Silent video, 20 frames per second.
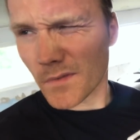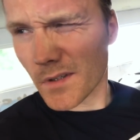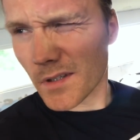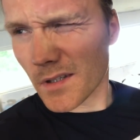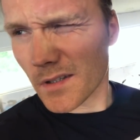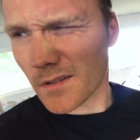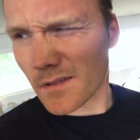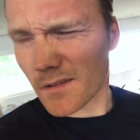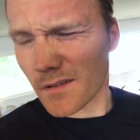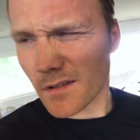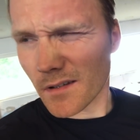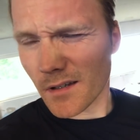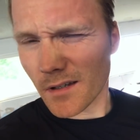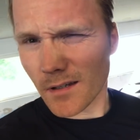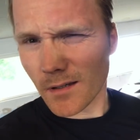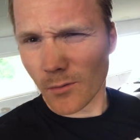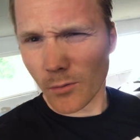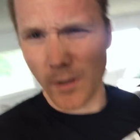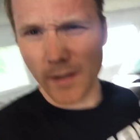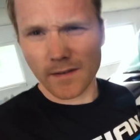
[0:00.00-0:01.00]
It's
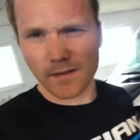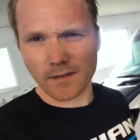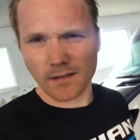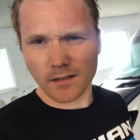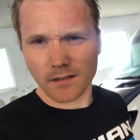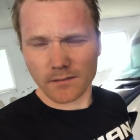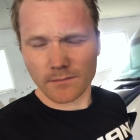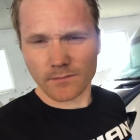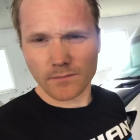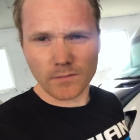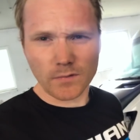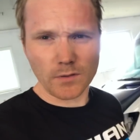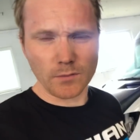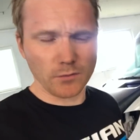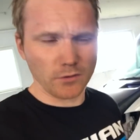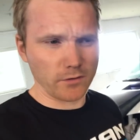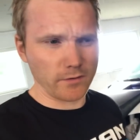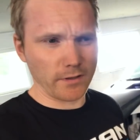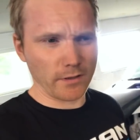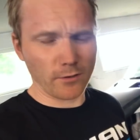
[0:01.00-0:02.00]
uh, Wednesday.
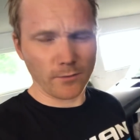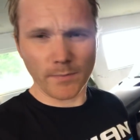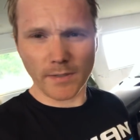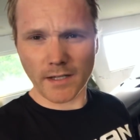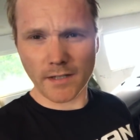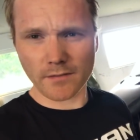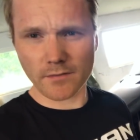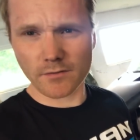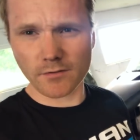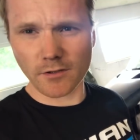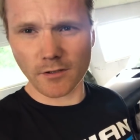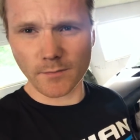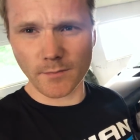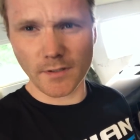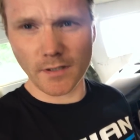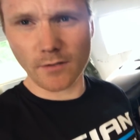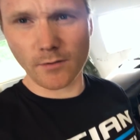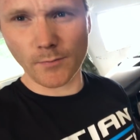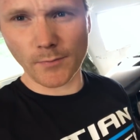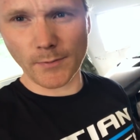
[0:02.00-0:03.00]
Tomorrow I go back to
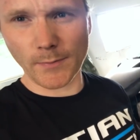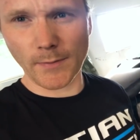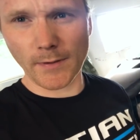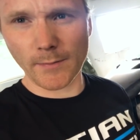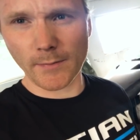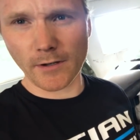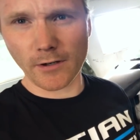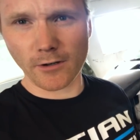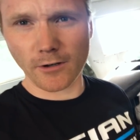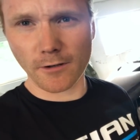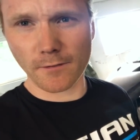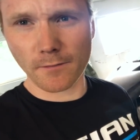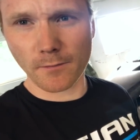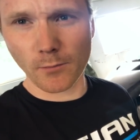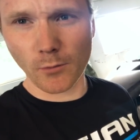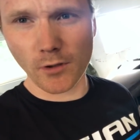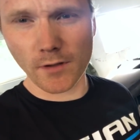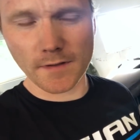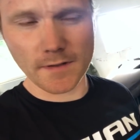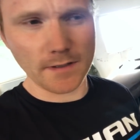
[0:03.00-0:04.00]
Germany to prepare my car for
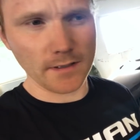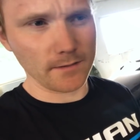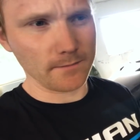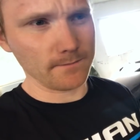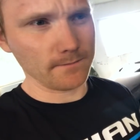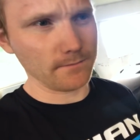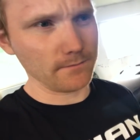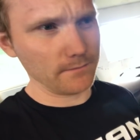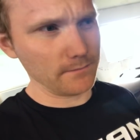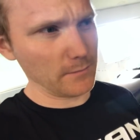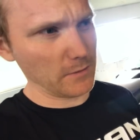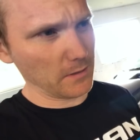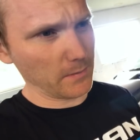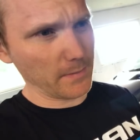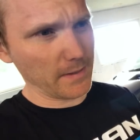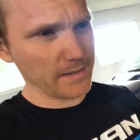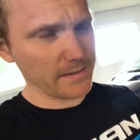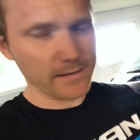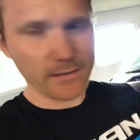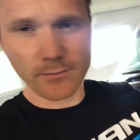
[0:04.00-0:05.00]
Monza. But
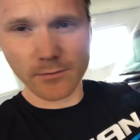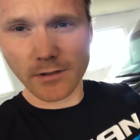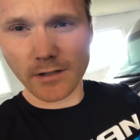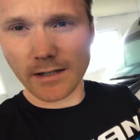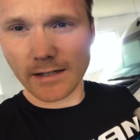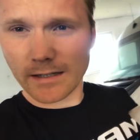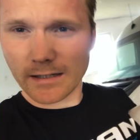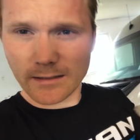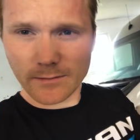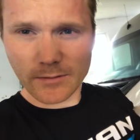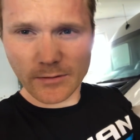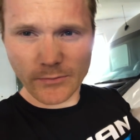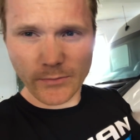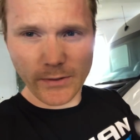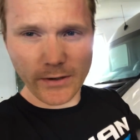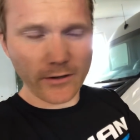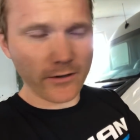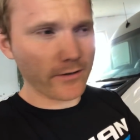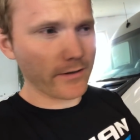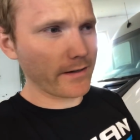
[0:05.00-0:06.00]
I'm actually working a little bit with
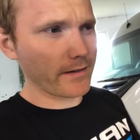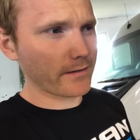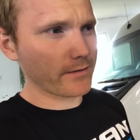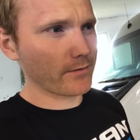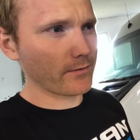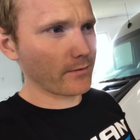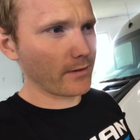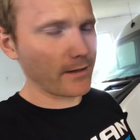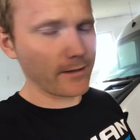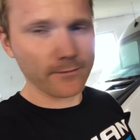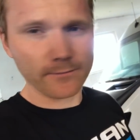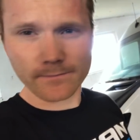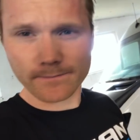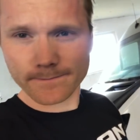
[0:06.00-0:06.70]
my car here too now.